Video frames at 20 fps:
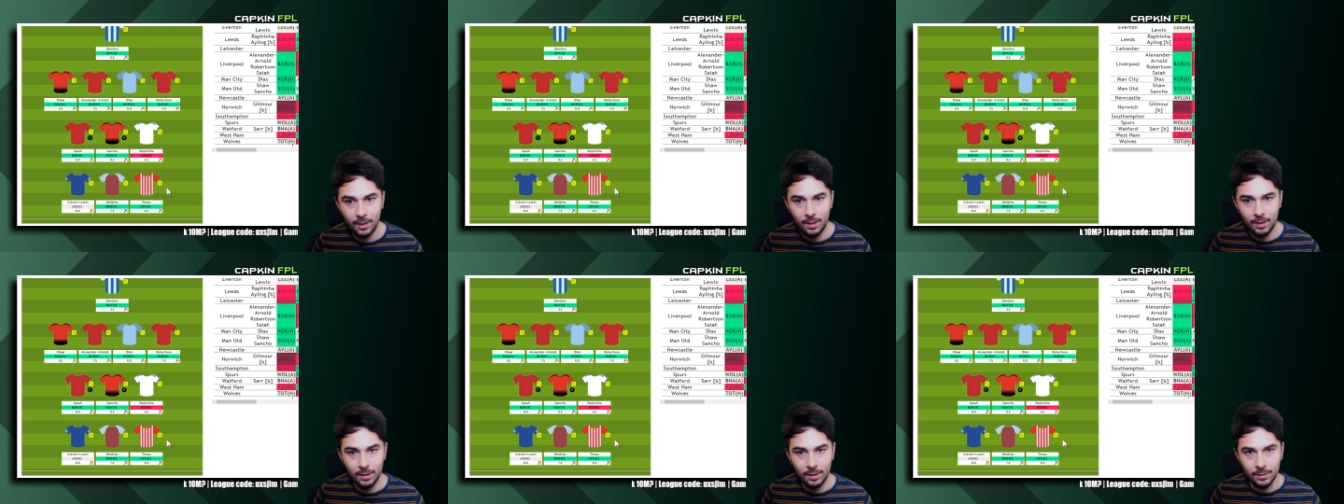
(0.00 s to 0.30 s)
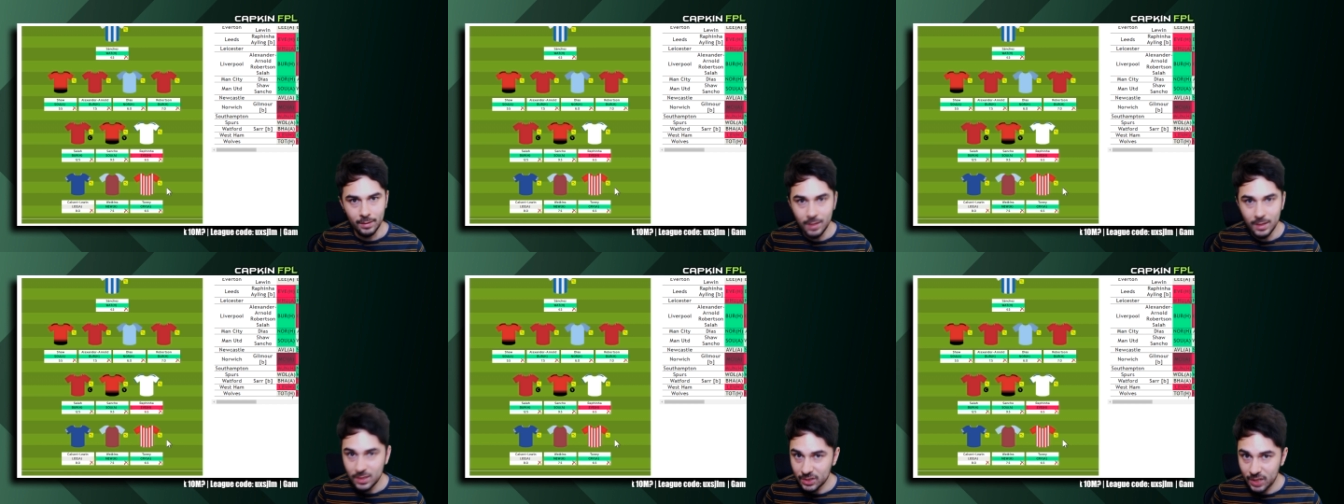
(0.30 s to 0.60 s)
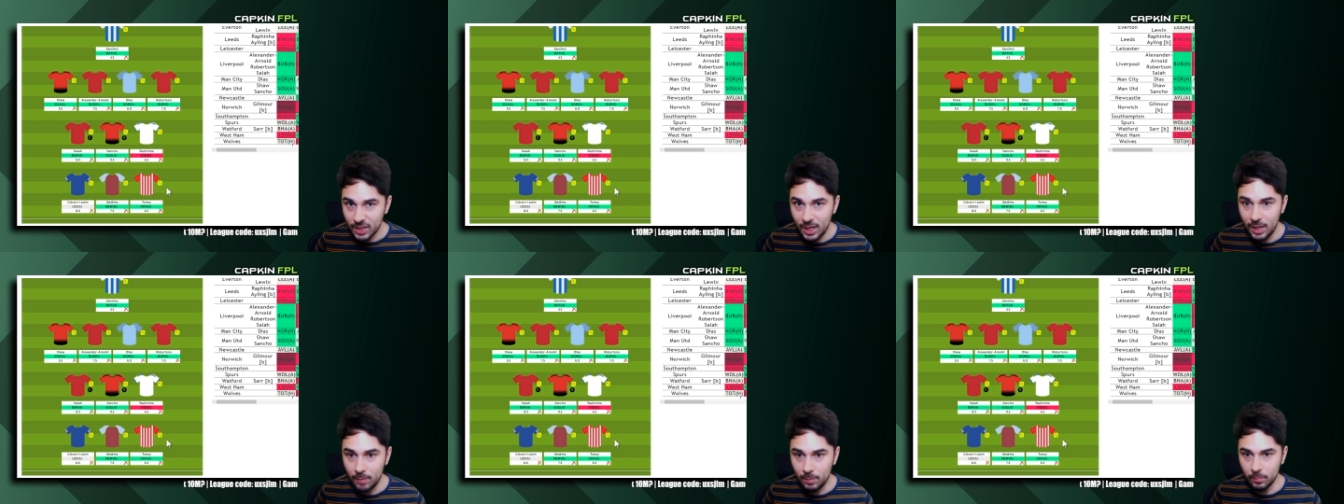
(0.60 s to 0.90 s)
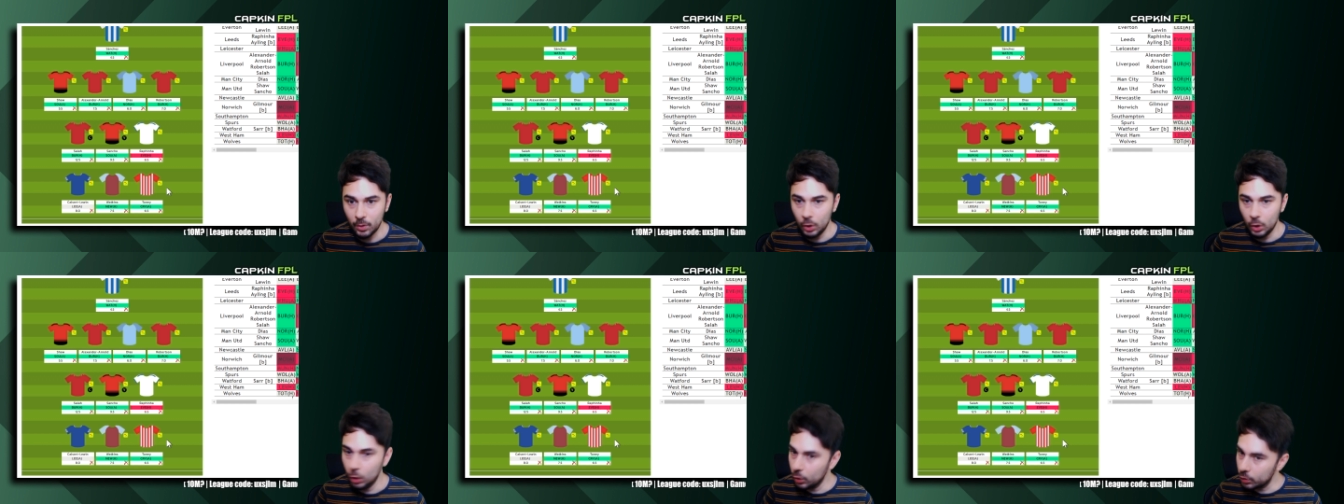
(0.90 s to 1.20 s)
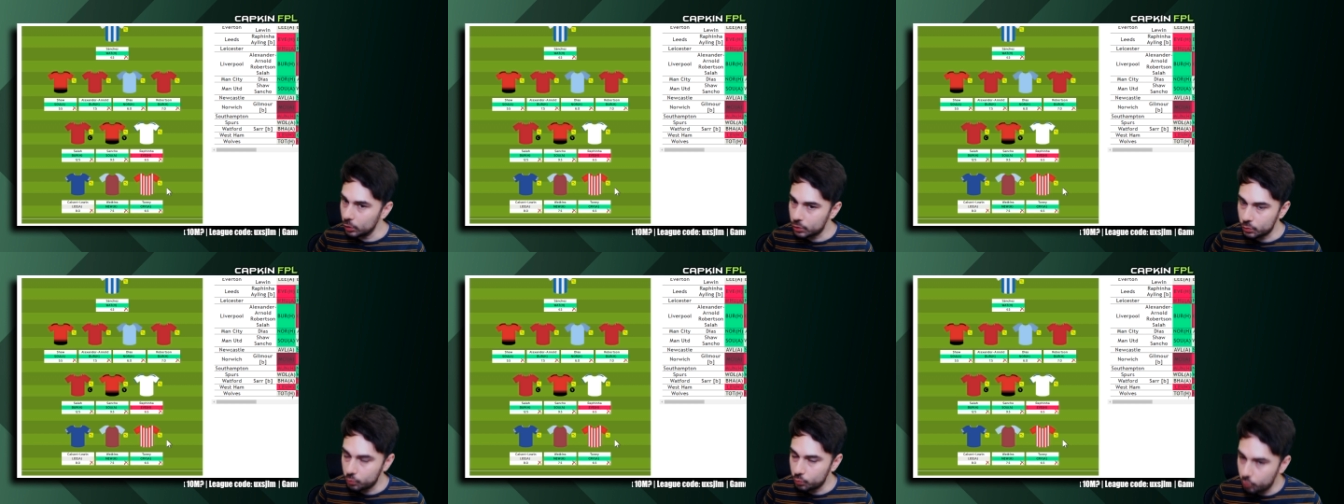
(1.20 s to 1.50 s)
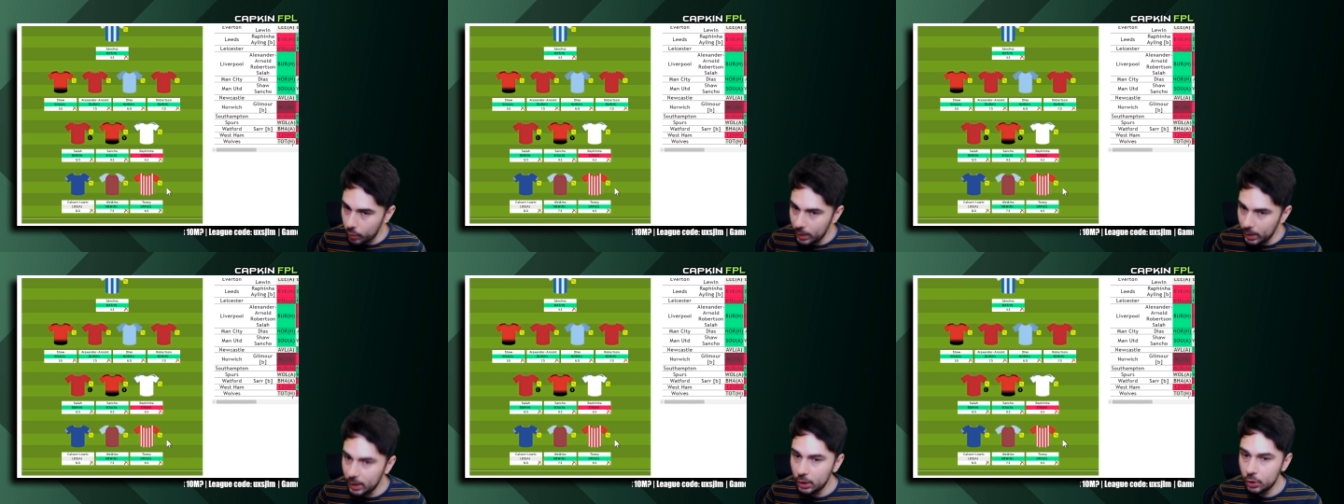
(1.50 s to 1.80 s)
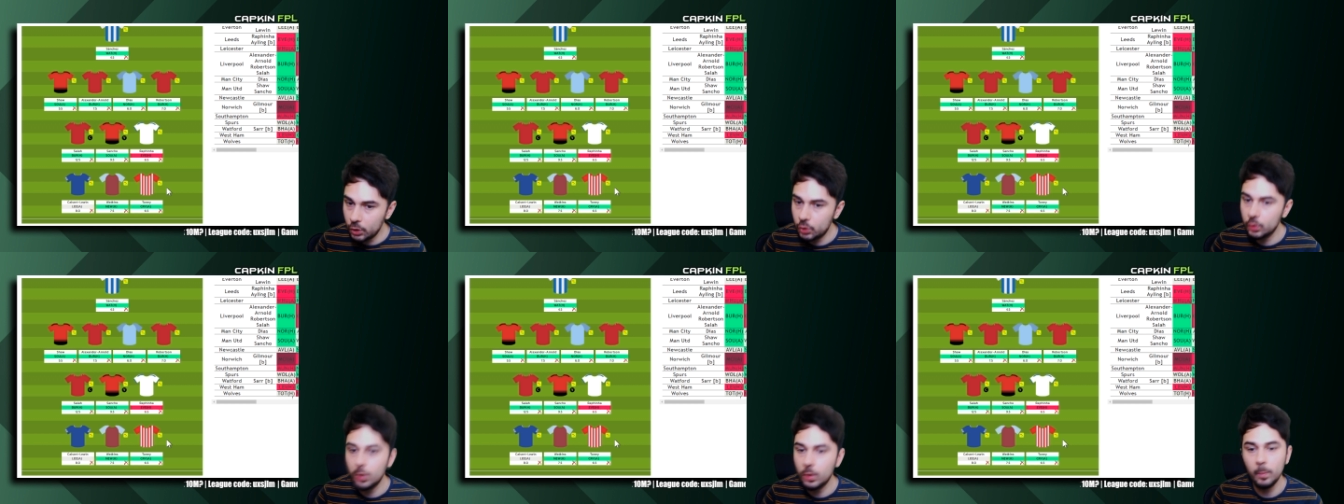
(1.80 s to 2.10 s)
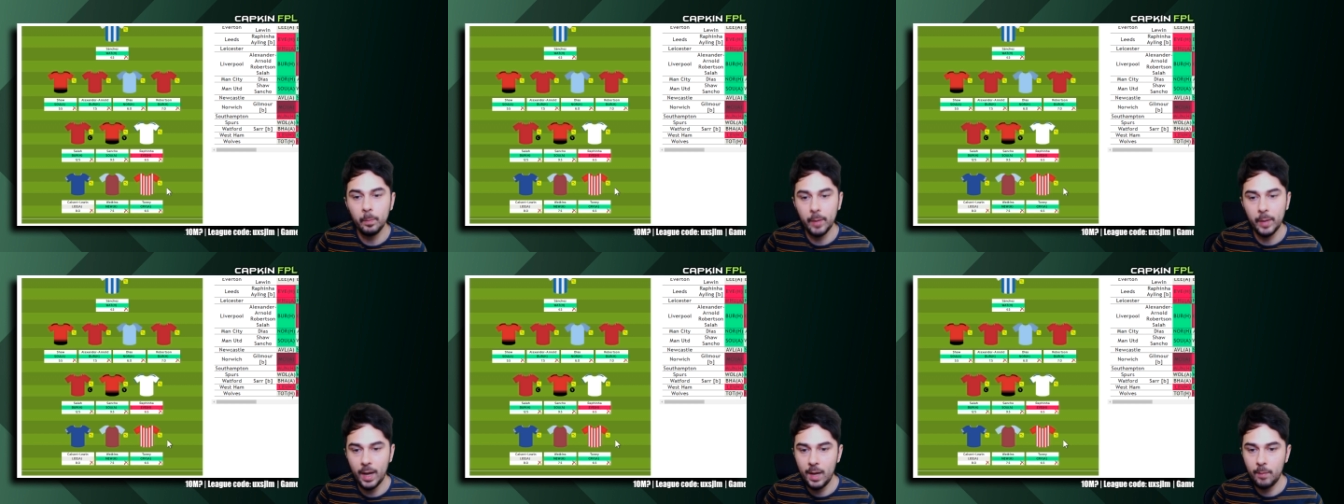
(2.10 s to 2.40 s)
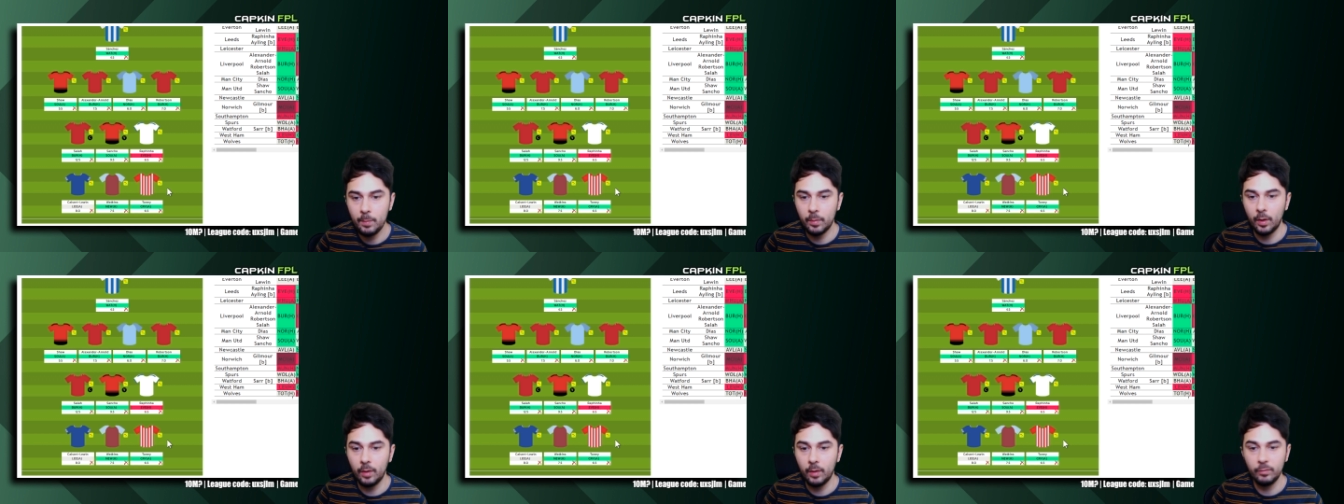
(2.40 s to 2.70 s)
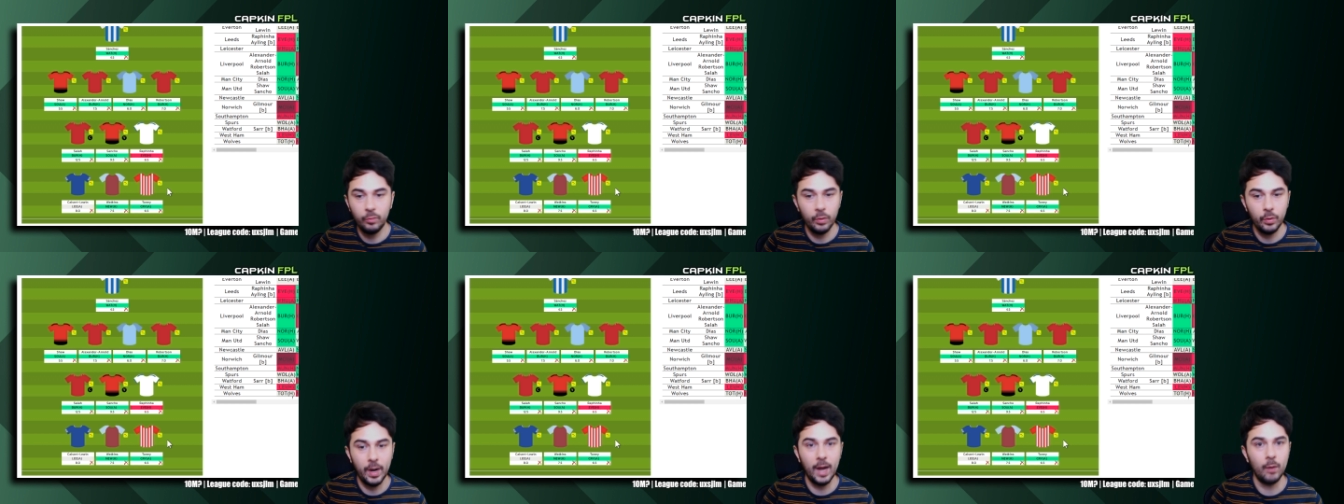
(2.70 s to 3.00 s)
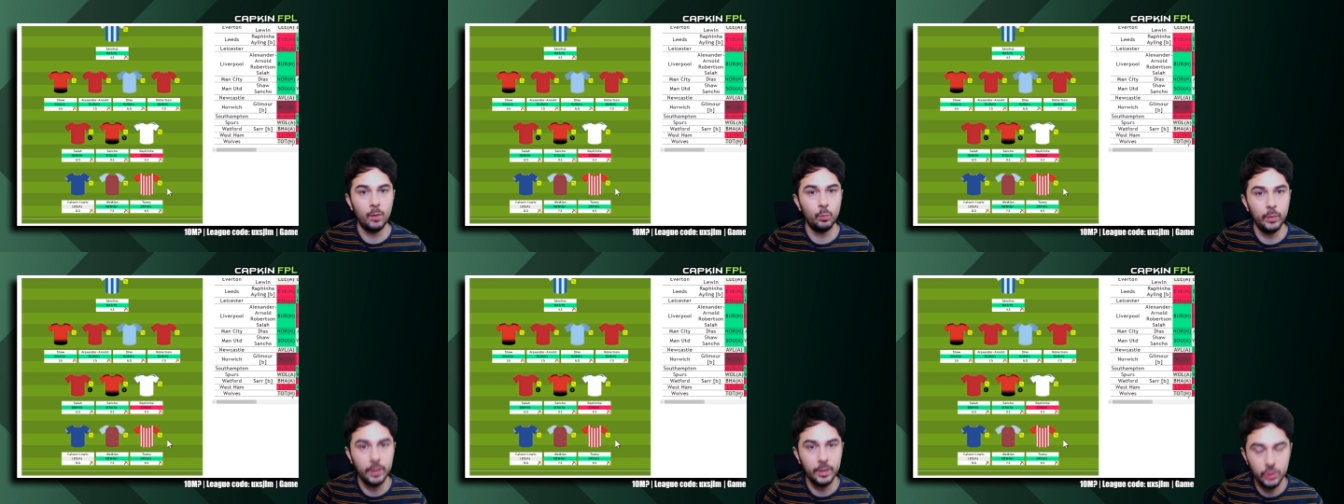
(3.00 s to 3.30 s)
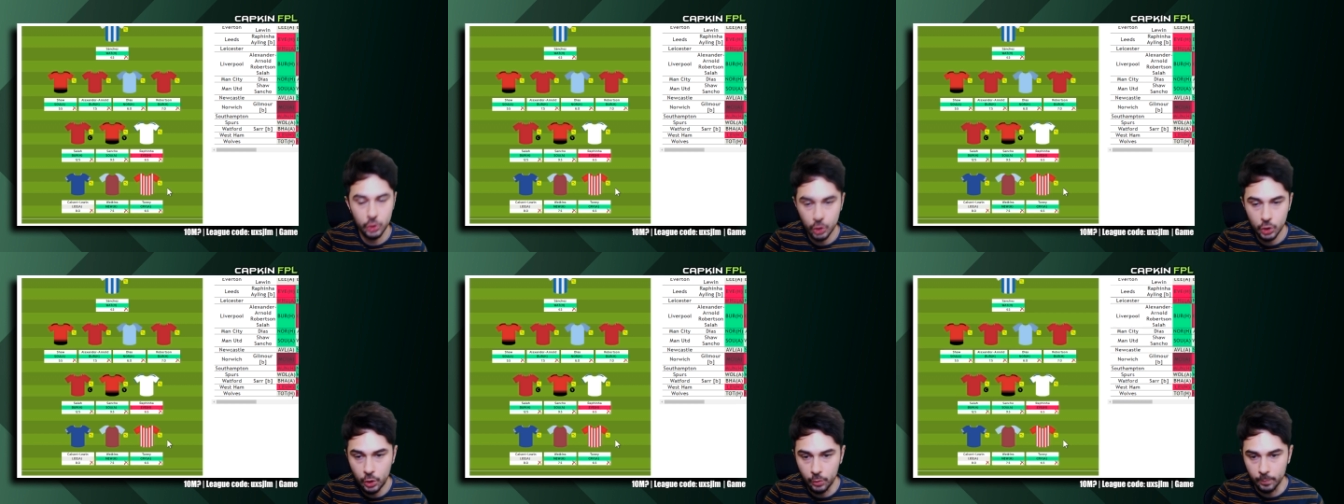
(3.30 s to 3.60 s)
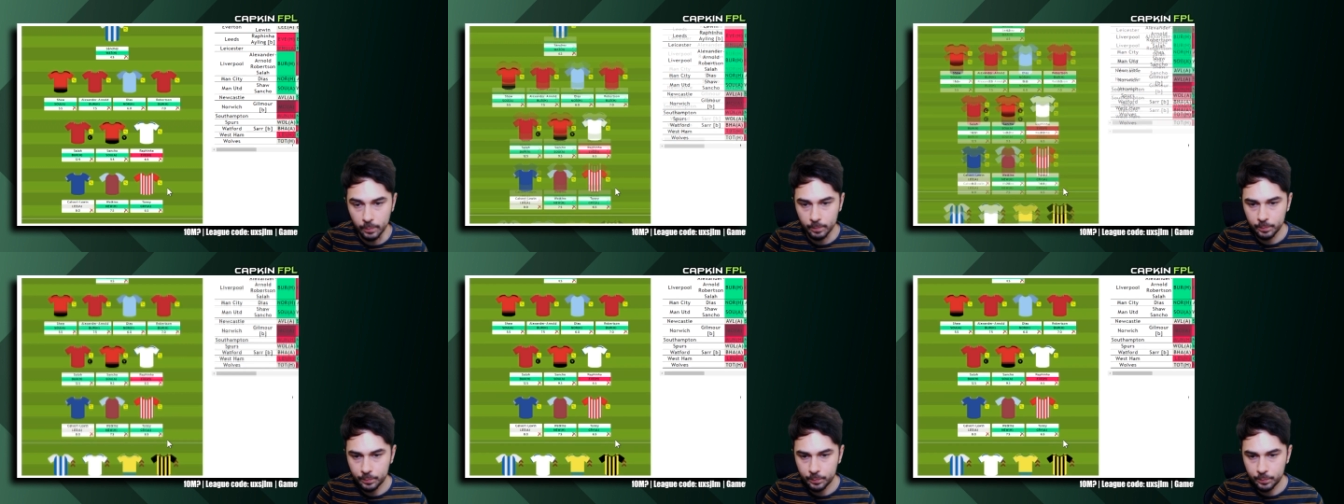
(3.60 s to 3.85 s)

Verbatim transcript: This team looks really good on paper for game week two.